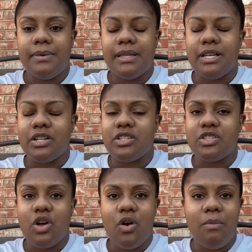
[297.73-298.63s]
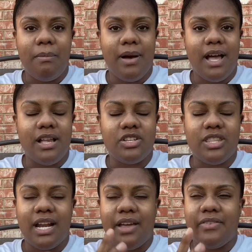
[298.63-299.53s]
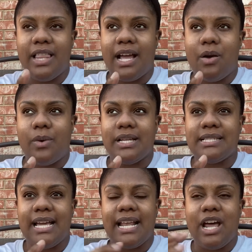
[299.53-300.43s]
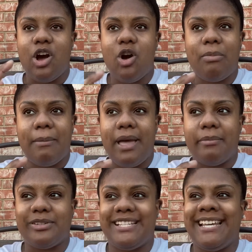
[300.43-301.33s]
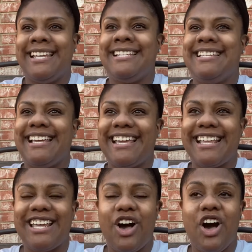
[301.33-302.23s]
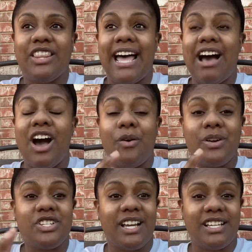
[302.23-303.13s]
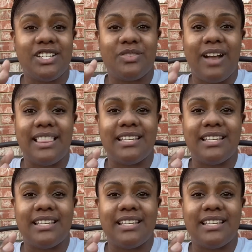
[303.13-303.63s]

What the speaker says: there's so much that I feel like I want to say, and I hope I'm able to get it all out. I wish I could just write this